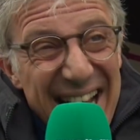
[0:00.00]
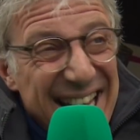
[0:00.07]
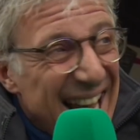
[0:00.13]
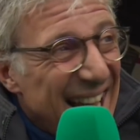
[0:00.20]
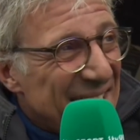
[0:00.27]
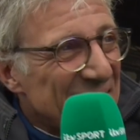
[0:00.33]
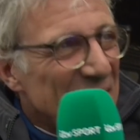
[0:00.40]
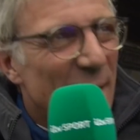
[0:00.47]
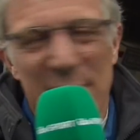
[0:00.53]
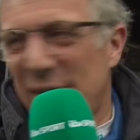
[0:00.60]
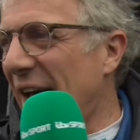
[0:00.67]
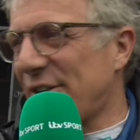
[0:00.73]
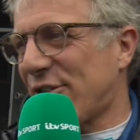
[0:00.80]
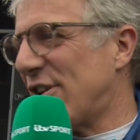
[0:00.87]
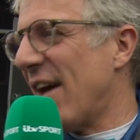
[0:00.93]
Yeah,
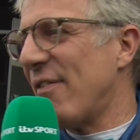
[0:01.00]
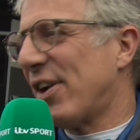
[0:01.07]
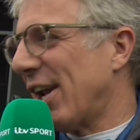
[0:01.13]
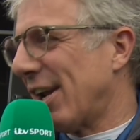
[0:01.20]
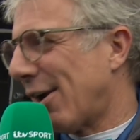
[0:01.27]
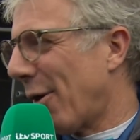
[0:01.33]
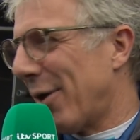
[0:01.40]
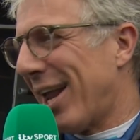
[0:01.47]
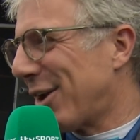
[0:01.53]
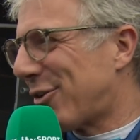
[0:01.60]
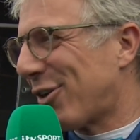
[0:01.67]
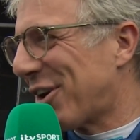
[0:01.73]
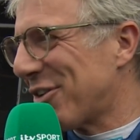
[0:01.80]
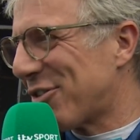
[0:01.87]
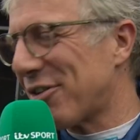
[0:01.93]
that's never going to go
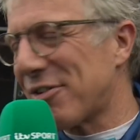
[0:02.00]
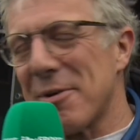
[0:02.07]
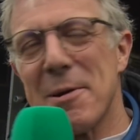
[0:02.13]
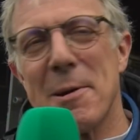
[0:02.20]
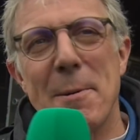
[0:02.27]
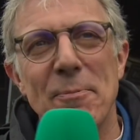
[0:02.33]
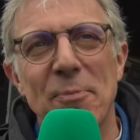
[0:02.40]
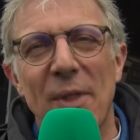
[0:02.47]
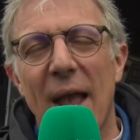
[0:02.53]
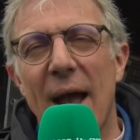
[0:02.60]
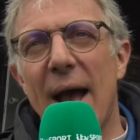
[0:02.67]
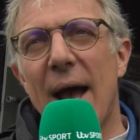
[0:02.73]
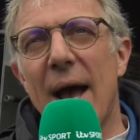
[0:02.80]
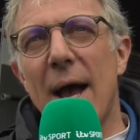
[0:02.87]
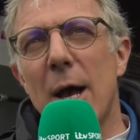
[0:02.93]
electric, is it?
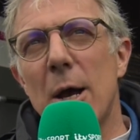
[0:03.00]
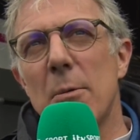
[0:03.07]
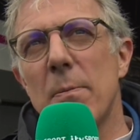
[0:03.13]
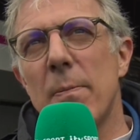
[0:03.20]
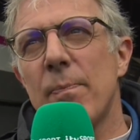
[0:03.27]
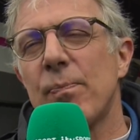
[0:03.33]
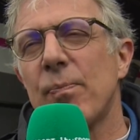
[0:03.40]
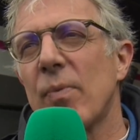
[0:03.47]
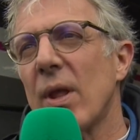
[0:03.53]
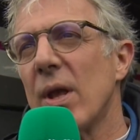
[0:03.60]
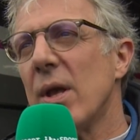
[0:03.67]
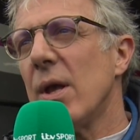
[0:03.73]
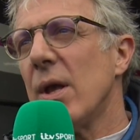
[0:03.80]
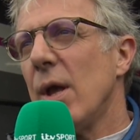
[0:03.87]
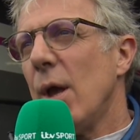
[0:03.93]

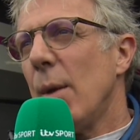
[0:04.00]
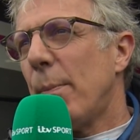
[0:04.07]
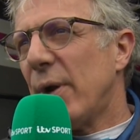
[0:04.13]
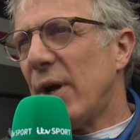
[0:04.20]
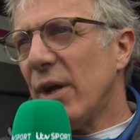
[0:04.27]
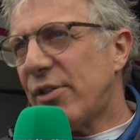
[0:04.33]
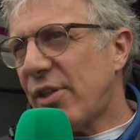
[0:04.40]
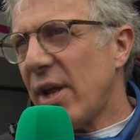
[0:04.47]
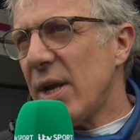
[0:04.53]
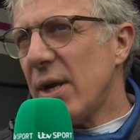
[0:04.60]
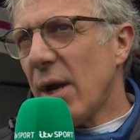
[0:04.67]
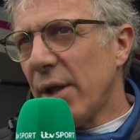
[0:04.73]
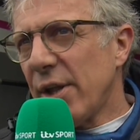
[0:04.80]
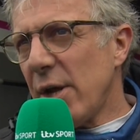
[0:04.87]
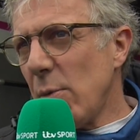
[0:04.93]
But I
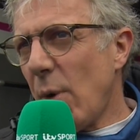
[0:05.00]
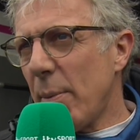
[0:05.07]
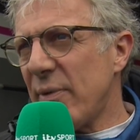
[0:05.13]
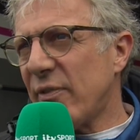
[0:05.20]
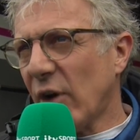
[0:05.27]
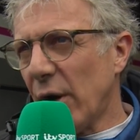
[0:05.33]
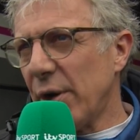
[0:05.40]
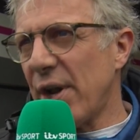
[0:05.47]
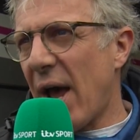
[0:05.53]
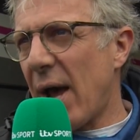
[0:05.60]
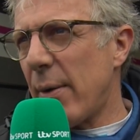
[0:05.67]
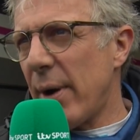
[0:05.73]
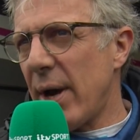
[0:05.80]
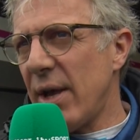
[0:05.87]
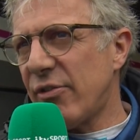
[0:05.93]
think what we've got
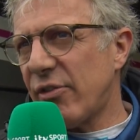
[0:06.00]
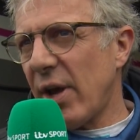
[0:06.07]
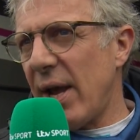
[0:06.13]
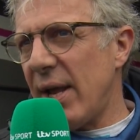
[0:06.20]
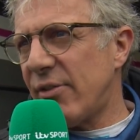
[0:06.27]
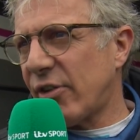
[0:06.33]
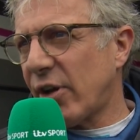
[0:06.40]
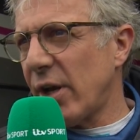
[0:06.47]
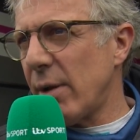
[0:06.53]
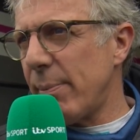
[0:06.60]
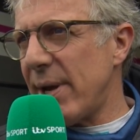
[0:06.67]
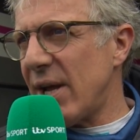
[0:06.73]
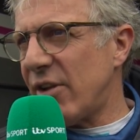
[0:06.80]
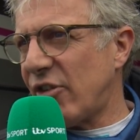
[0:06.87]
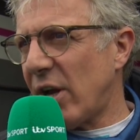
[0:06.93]
now is it's going to
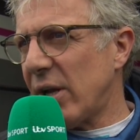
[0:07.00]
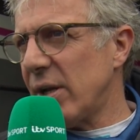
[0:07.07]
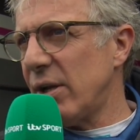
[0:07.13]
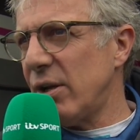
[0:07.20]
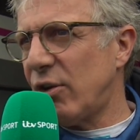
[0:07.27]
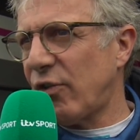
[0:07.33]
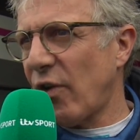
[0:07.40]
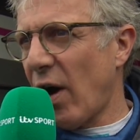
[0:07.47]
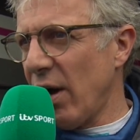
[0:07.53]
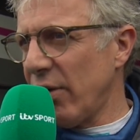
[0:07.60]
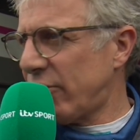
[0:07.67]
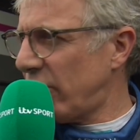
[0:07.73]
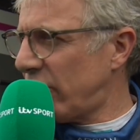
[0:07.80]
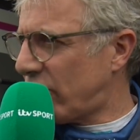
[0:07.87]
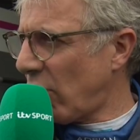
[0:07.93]
be a challenge for
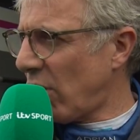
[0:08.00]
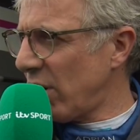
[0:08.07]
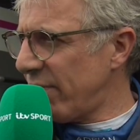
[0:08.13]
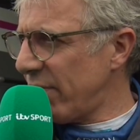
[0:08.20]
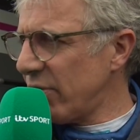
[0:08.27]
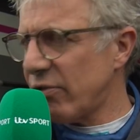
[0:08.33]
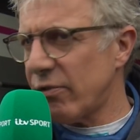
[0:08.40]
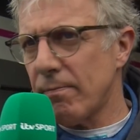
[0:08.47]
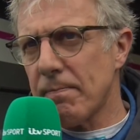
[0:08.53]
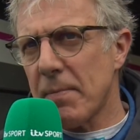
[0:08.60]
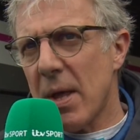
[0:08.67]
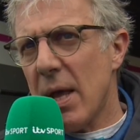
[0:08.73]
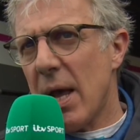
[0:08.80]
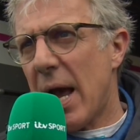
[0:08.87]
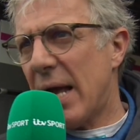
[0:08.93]
us as drivers
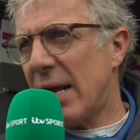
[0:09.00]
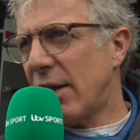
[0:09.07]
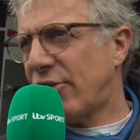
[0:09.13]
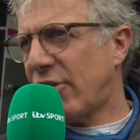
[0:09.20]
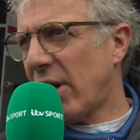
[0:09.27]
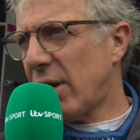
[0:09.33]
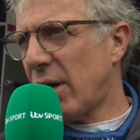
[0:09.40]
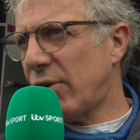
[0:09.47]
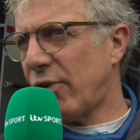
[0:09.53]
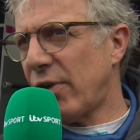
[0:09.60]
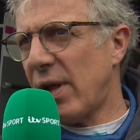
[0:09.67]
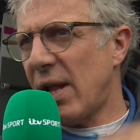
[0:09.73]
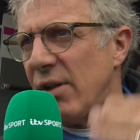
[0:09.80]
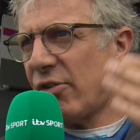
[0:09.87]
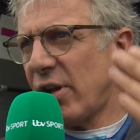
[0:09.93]
and a challenge for
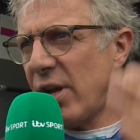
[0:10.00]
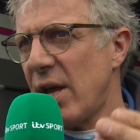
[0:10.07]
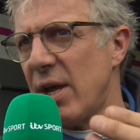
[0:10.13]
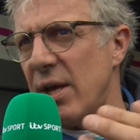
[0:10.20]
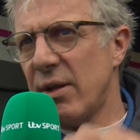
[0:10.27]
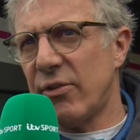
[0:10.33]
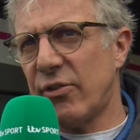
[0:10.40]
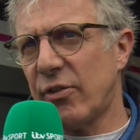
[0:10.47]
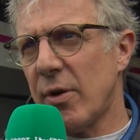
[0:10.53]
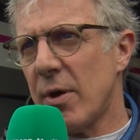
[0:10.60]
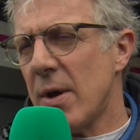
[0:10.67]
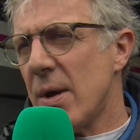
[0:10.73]
the engineers